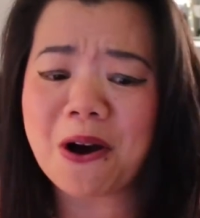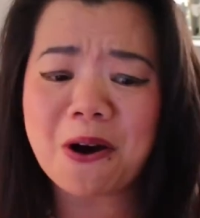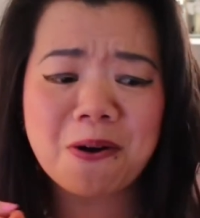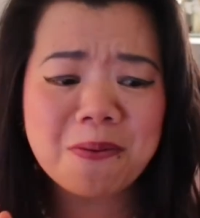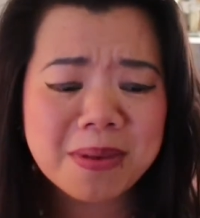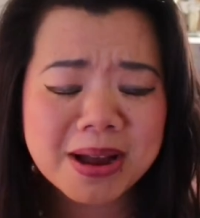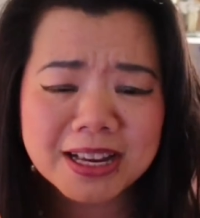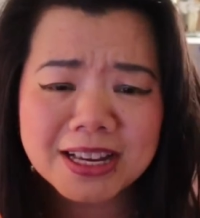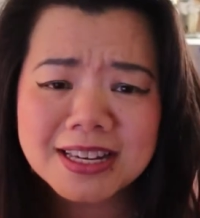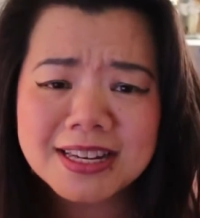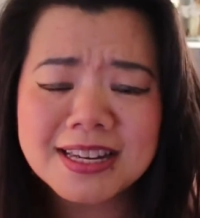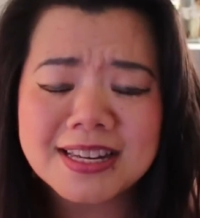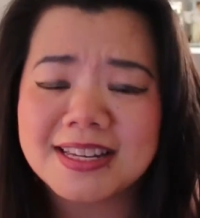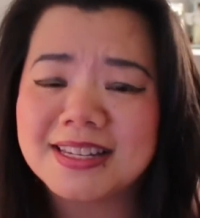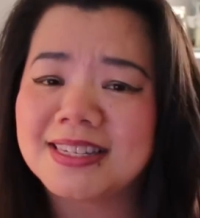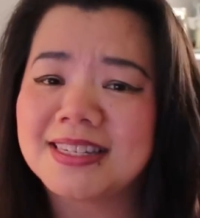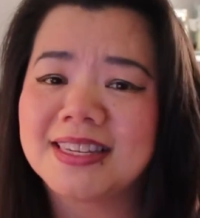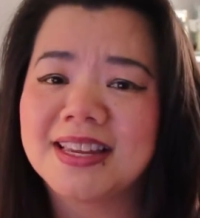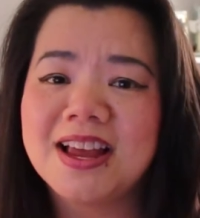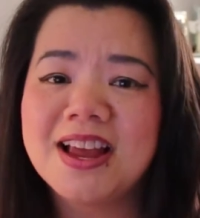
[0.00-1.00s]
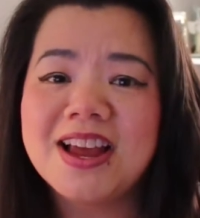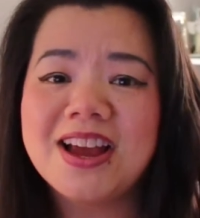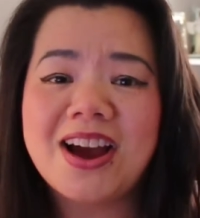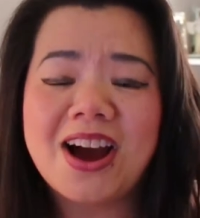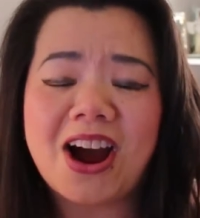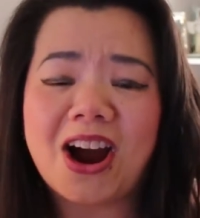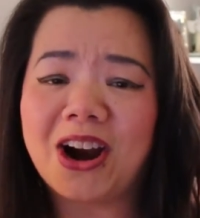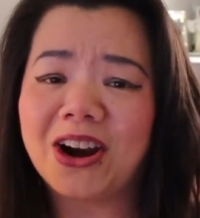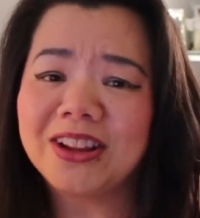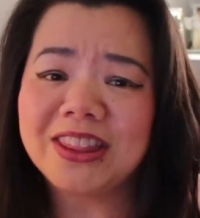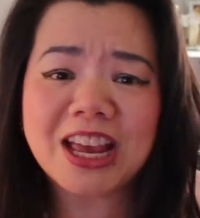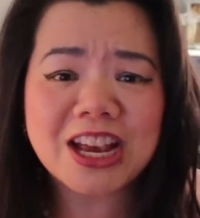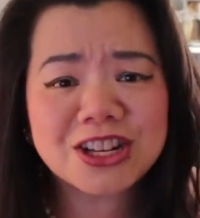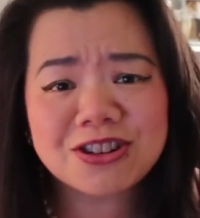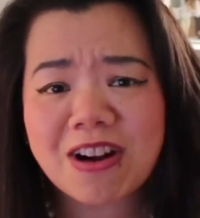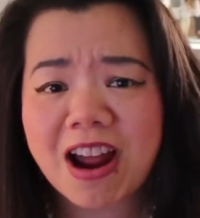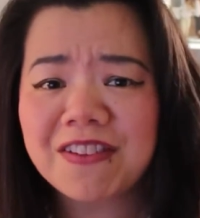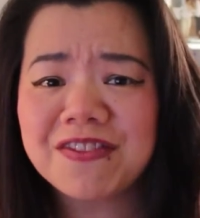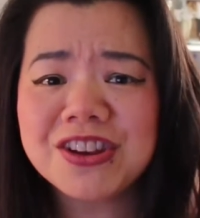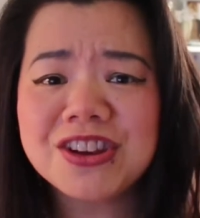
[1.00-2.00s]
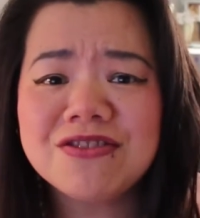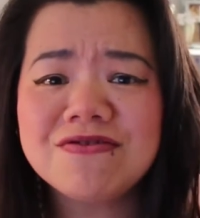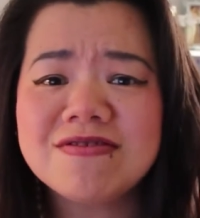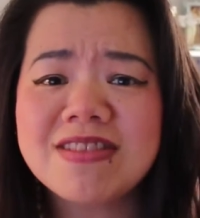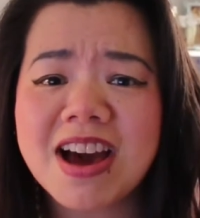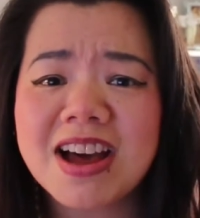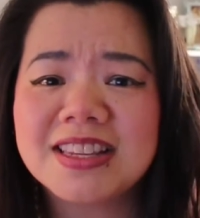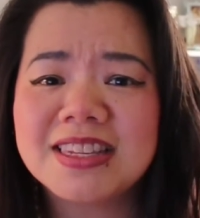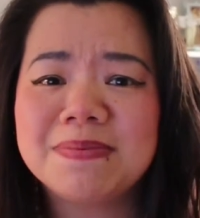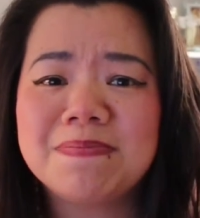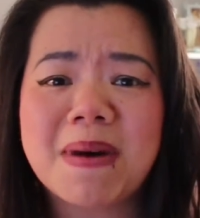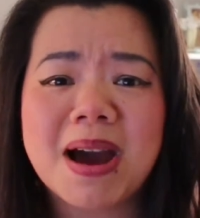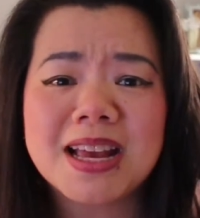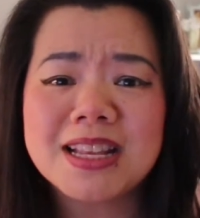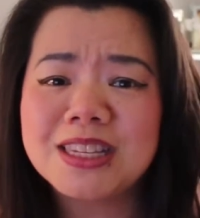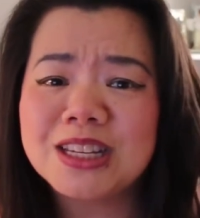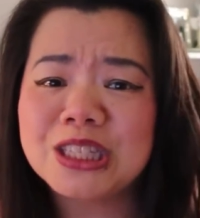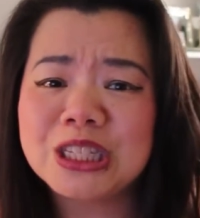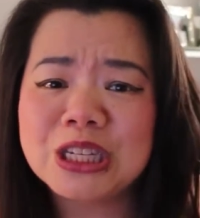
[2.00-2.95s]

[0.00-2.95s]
Oh my goodness. Are they driving you nuts? Mine's a